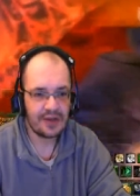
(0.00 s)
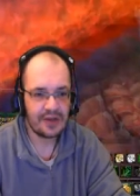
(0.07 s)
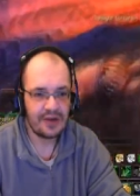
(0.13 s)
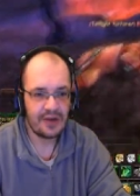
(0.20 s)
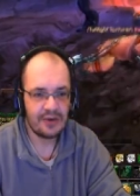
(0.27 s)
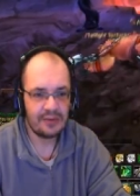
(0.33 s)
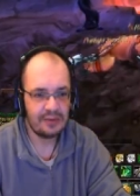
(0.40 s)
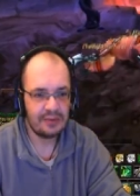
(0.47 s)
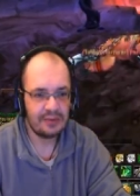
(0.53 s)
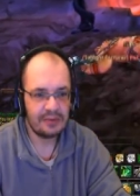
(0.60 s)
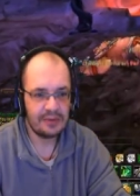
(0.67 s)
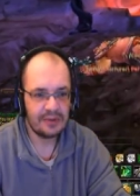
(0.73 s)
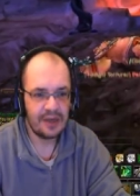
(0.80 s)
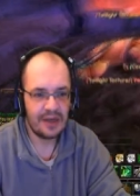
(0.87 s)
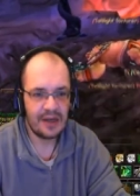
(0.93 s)
So
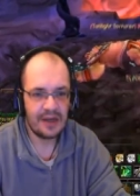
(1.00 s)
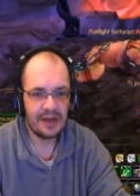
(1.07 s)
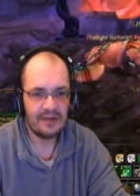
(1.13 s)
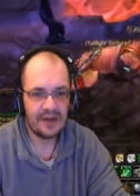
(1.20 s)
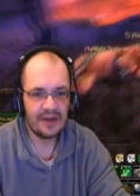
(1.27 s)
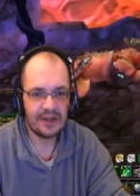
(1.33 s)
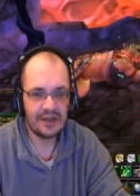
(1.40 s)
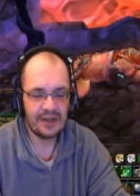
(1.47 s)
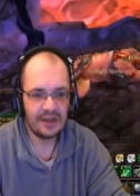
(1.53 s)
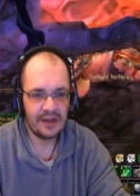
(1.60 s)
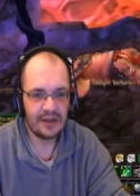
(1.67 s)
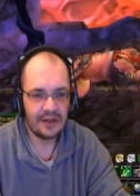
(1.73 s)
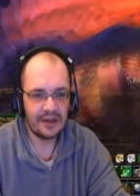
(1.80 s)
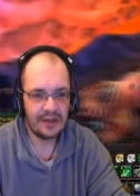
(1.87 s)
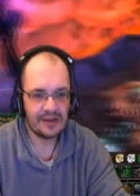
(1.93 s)
yeah, I never
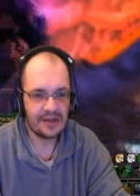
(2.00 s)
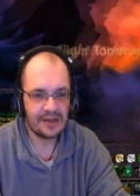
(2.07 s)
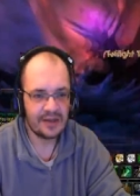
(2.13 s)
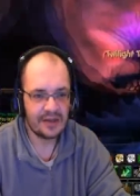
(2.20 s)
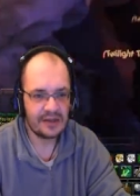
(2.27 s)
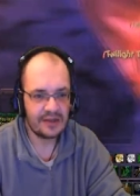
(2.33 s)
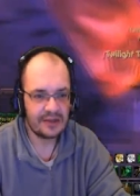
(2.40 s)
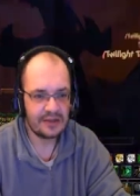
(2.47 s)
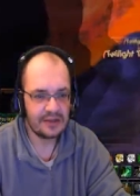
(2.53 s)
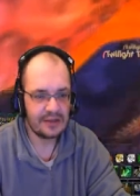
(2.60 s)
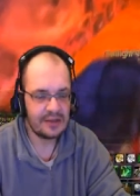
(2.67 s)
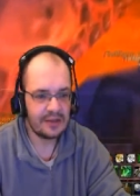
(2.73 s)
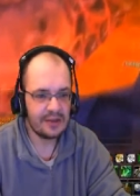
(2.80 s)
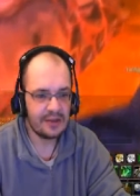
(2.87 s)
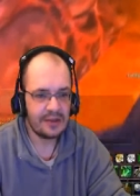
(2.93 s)
actually hit anything standing
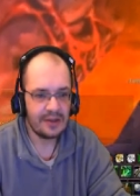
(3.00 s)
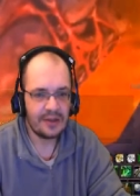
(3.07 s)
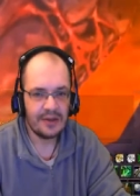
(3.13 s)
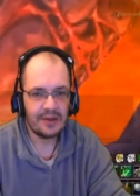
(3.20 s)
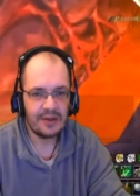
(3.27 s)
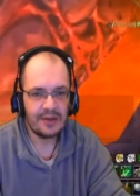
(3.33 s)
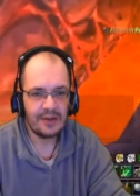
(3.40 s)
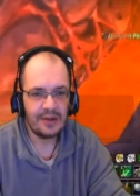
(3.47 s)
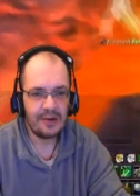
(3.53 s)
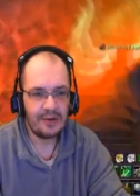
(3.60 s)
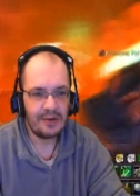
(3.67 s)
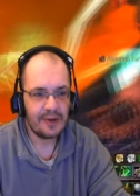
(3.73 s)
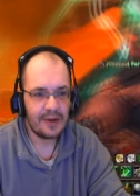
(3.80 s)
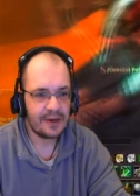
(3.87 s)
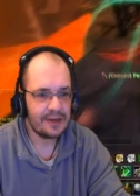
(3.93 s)
still.
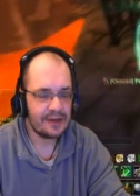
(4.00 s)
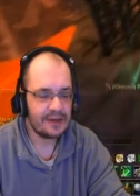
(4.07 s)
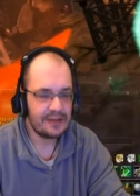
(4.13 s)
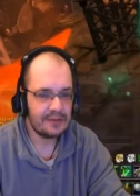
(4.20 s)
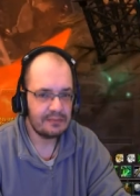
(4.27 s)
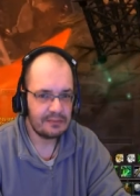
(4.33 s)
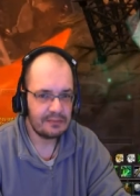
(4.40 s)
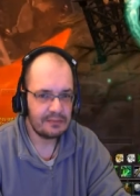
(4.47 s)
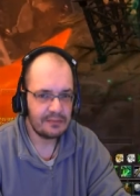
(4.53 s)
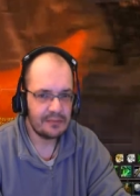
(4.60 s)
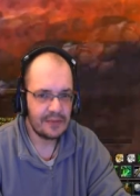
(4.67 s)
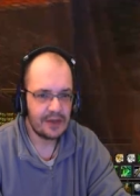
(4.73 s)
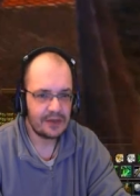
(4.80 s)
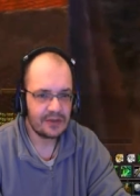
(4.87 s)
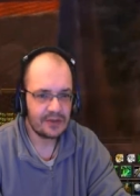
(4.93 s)
Alright,
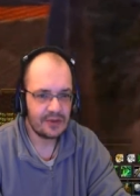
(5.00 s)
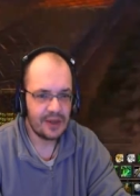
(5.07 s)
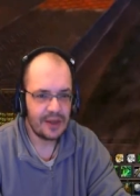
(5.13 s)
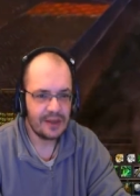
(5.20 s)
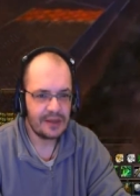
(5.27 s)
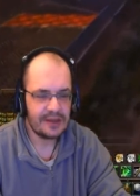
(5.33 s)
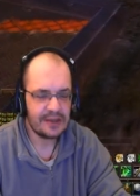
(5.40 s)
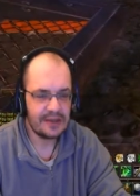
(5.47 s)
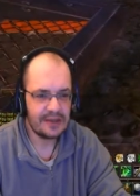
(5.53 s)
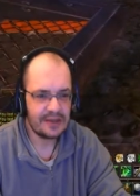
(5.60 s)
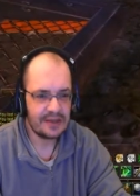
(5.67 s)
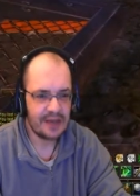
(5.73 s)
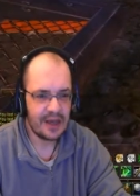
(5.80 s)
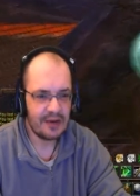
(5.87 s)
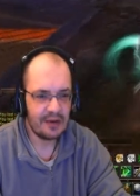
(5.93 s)
those two hints,
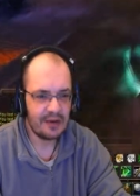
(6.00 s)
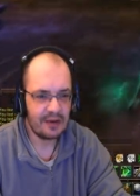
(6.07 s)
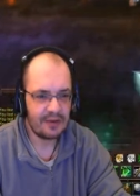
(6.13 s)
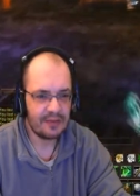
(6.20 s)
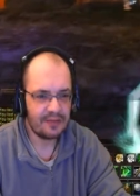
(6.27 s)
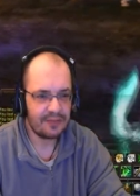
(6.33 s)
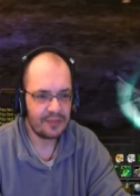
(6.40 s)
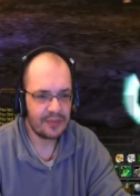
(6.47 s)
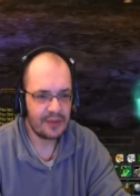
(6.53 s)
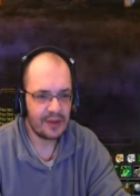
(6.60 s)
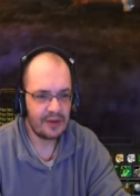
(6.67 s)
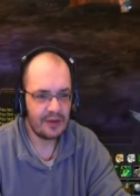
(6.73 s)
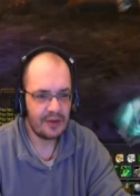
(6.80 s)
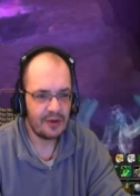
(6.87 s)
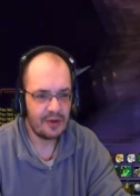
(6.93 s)
let's carry on.
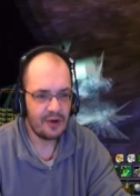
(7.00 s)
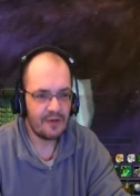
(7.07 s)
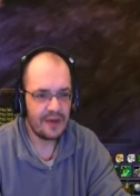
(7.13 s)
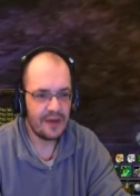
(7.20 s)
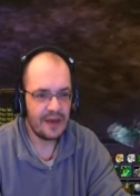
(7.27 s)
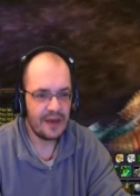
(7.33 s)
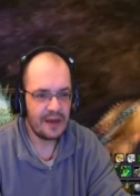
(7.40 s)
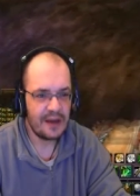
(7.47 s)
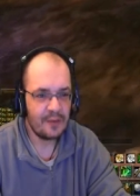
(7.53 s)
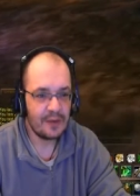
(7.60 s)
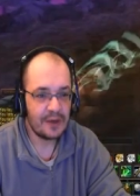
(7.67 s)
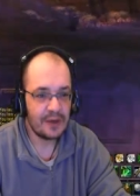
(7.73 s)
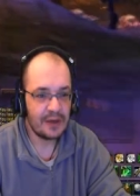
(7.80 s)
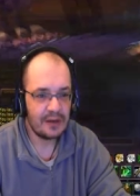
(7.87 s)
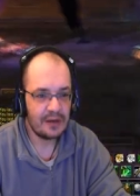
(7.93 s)
Over here
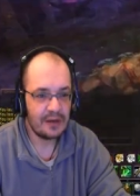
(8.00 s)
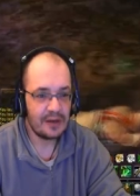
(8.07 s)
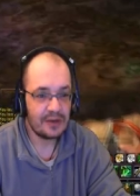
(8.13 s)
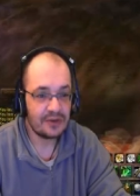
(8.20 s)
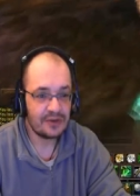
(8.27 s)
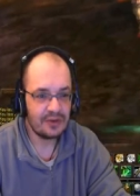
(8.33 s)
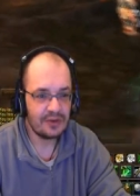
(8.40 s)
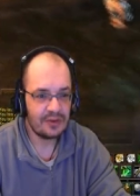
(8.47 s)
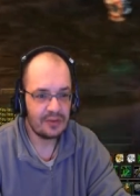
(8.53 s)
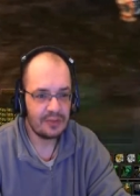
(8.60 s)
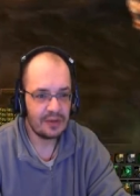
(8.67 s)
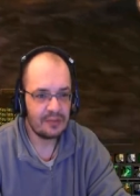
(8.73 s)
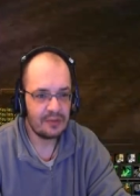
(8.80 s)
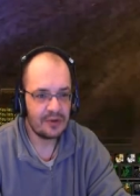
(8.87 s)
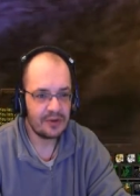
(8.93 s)
now we're getting close to
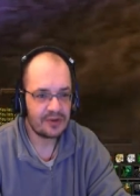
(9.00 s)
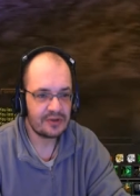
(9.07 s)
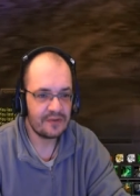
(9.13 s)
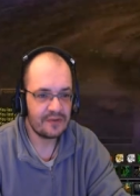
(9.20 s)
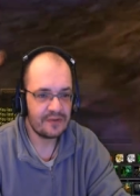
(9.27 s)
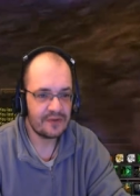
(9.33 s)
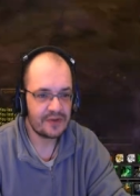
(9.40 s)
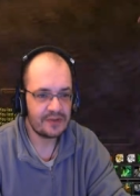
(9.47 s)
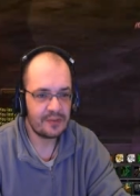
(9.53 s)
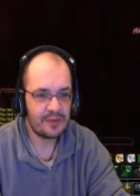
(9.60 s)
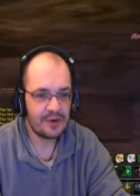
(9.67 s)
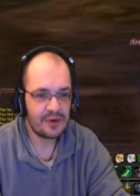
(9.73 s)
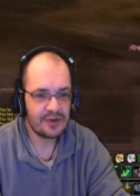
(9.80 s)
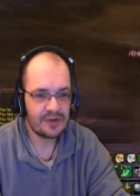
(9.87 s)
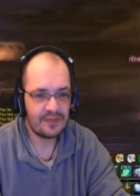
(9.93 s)
the big boss, the
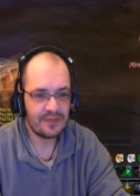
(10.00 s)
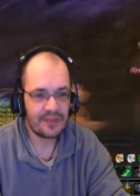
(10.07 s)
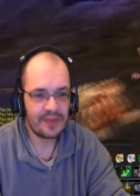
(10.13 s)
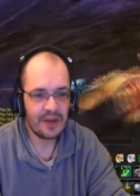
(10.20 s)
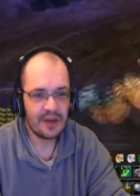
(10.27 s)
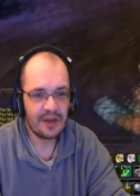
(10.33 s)
first boss.